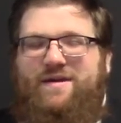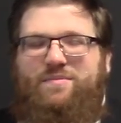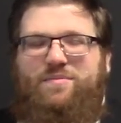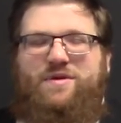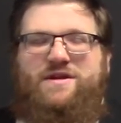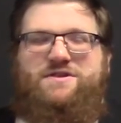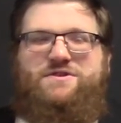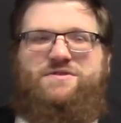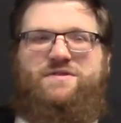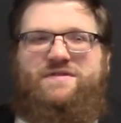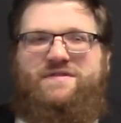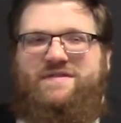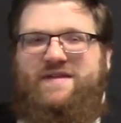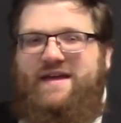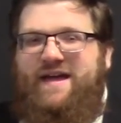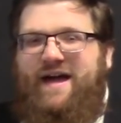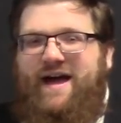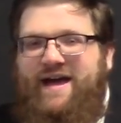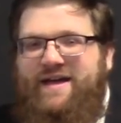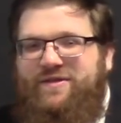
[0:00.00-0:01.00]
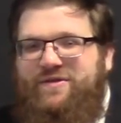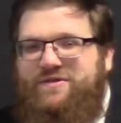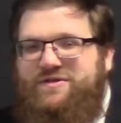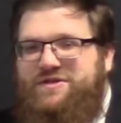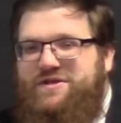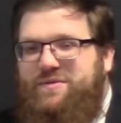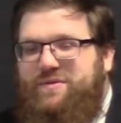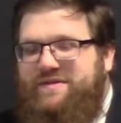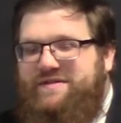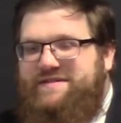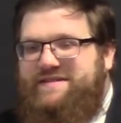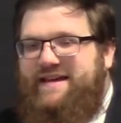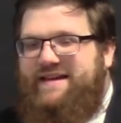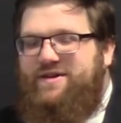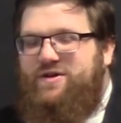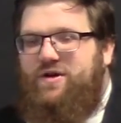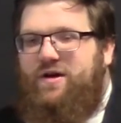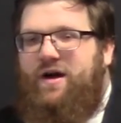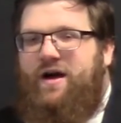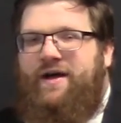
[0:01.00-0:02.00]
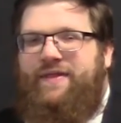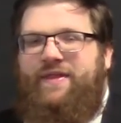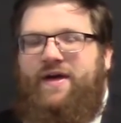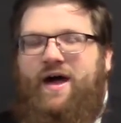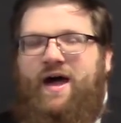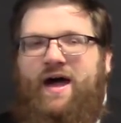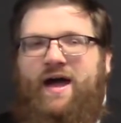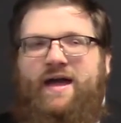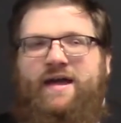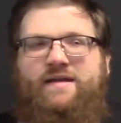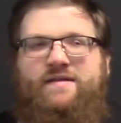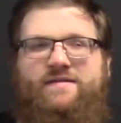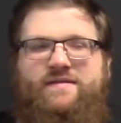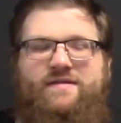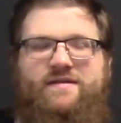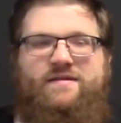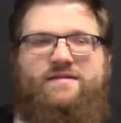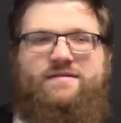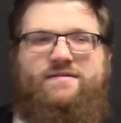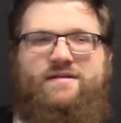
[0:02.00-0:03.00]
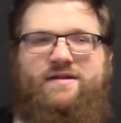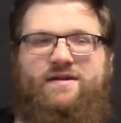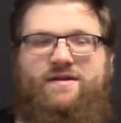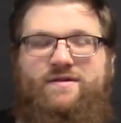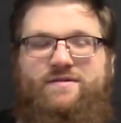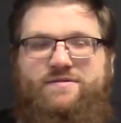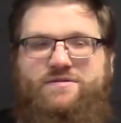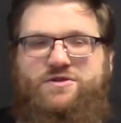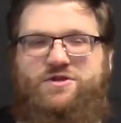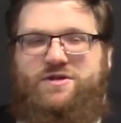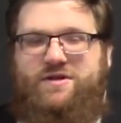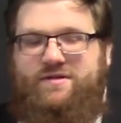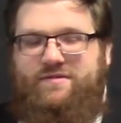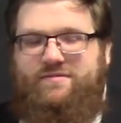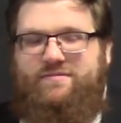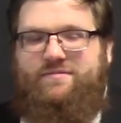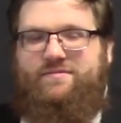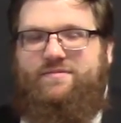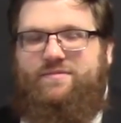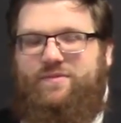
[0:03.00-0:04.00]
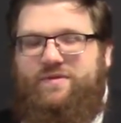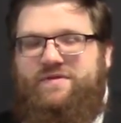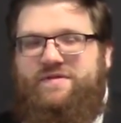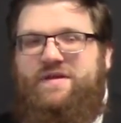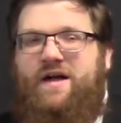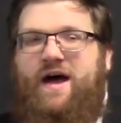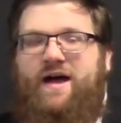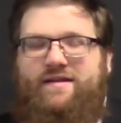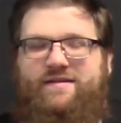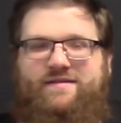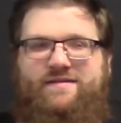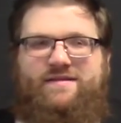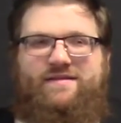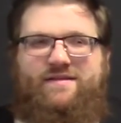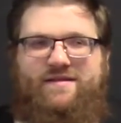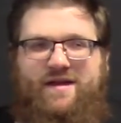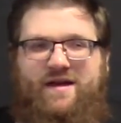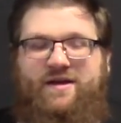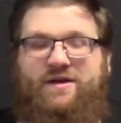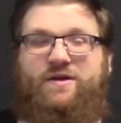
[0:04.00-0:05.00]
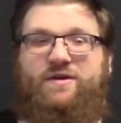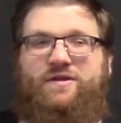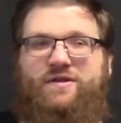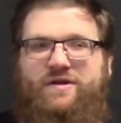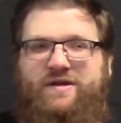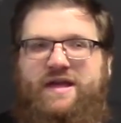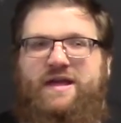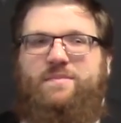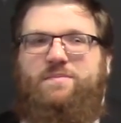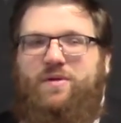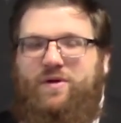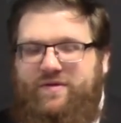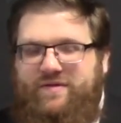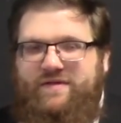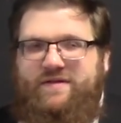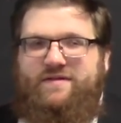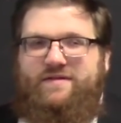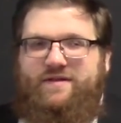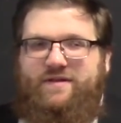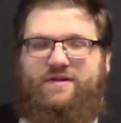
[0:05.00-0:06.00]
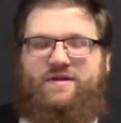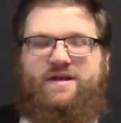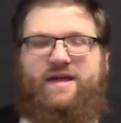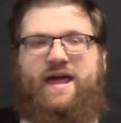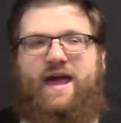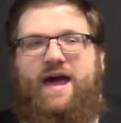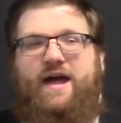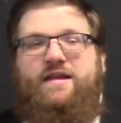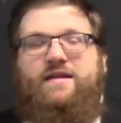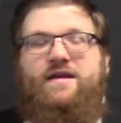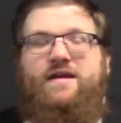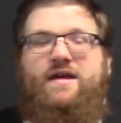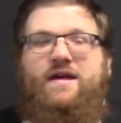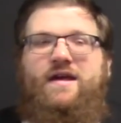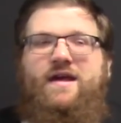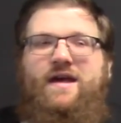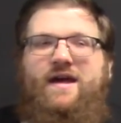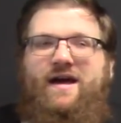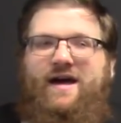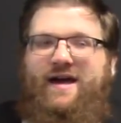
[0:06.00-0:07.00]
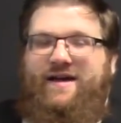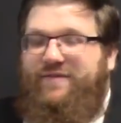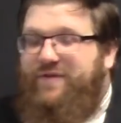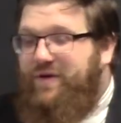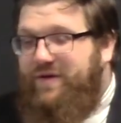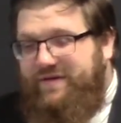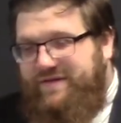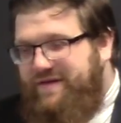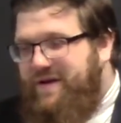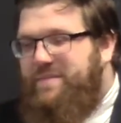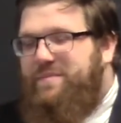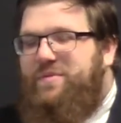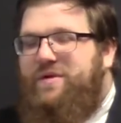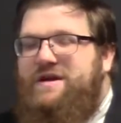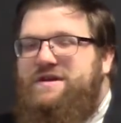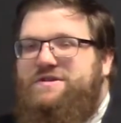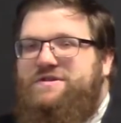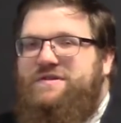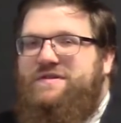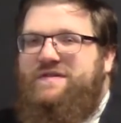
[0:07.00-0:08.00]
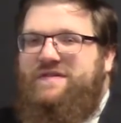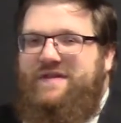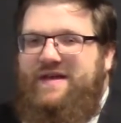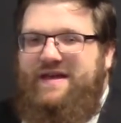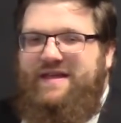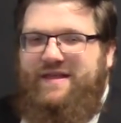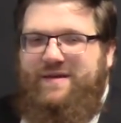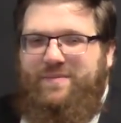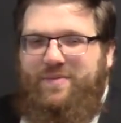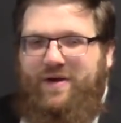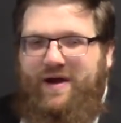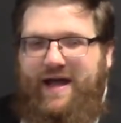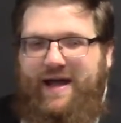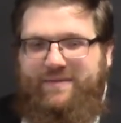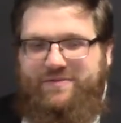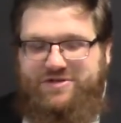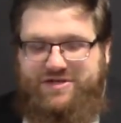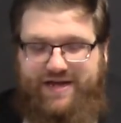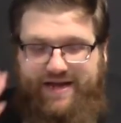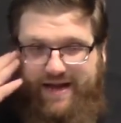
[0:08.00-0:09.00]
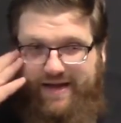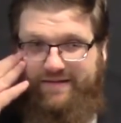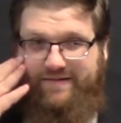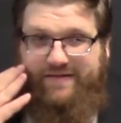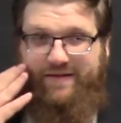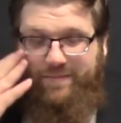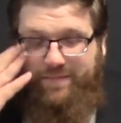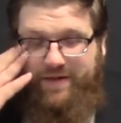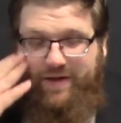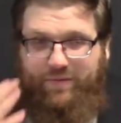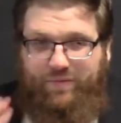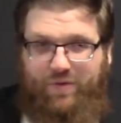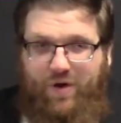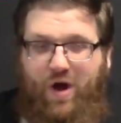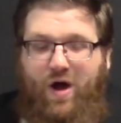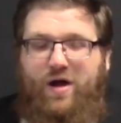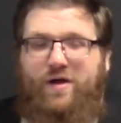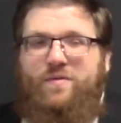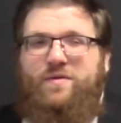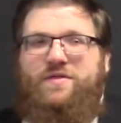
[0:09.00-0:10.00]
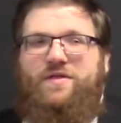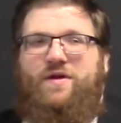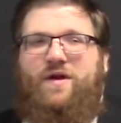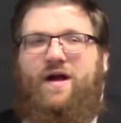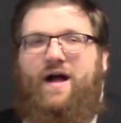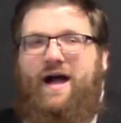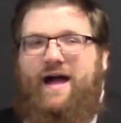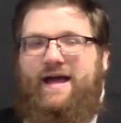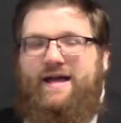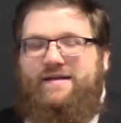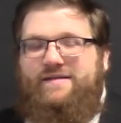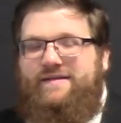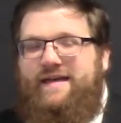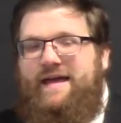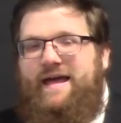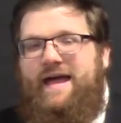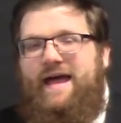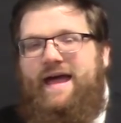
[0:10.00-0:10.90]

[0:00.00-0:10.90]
preachers say either she was tender on the eyes, that she was not a good-looking person to look at. I've heard some preachers say that perhaps she had something wrong with her eyes.